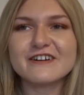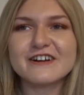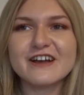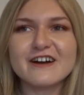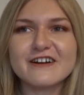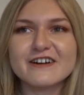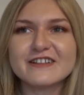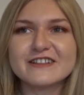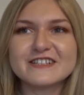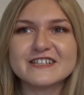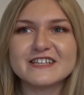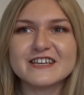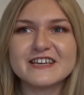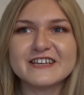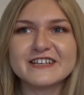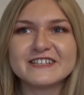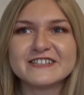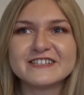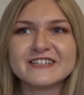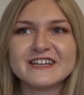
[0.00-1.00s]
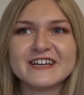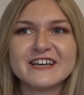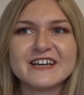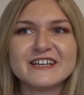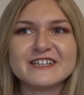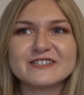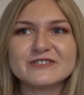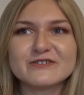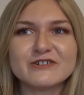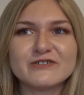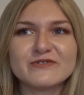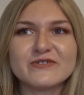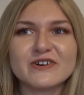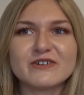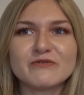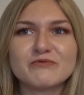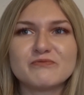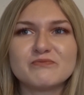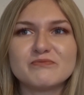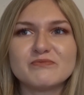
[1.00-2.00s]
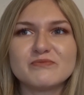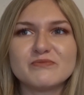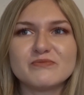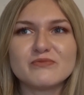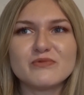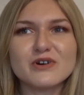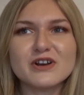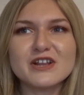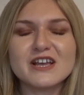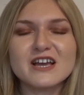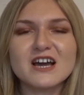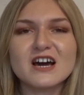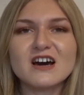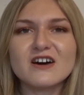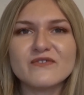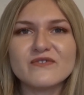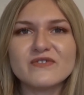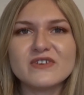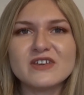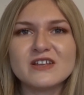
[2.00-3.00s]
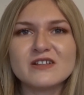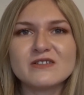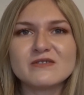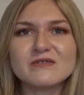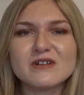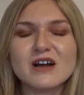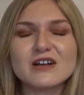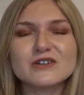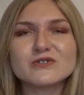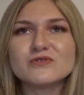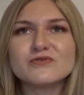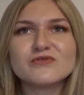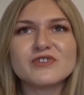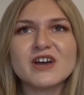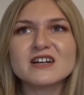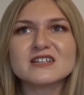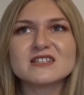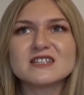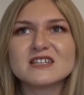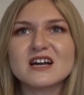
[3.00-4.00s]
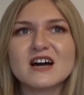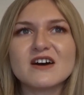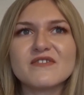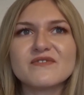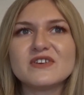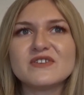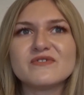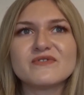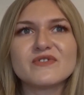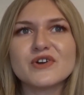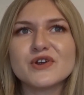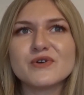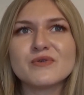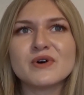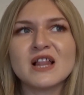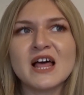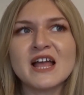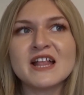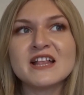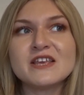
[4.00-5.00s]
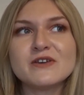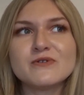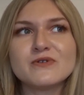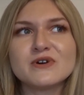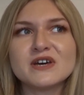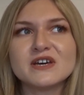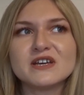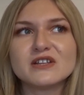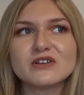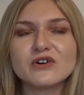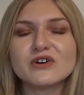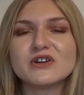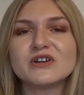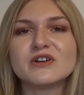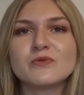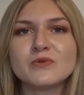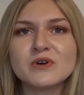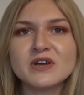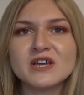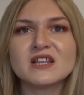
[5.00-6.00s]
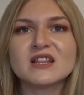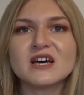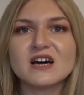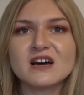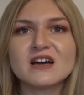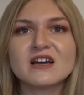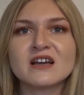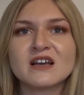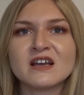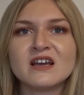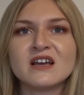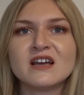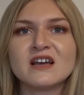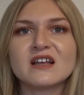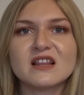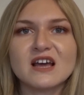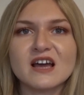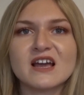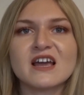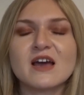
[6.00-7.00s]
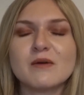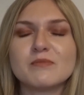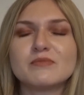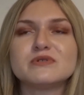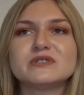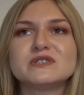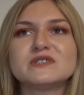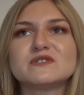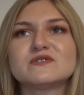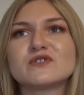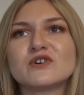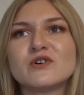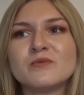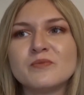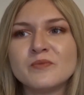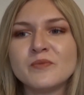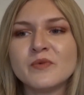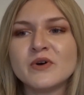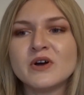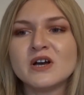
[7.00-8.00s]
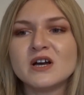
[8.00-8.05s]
hack the taste. So if I'm wanting caffeine, I don't react to caffeine very well anyway. Not in a way that I get a buzz from.